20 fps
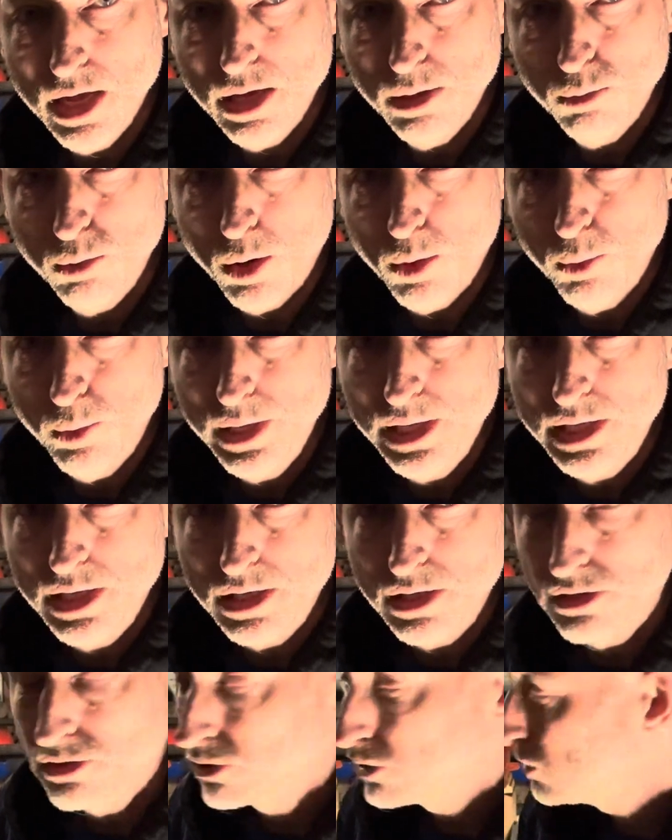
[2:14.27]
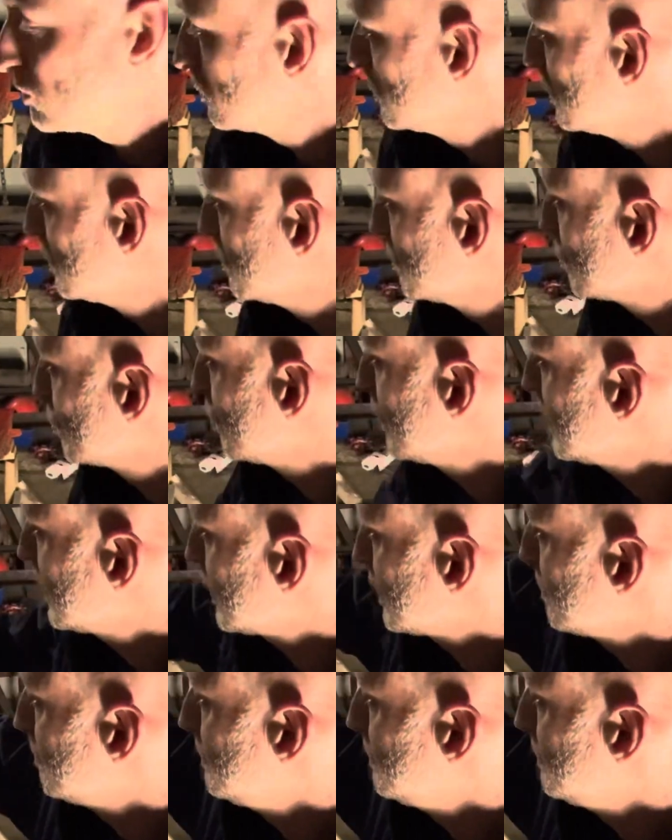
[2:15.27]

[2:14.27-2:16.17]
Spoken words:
What we're going to do is we're going to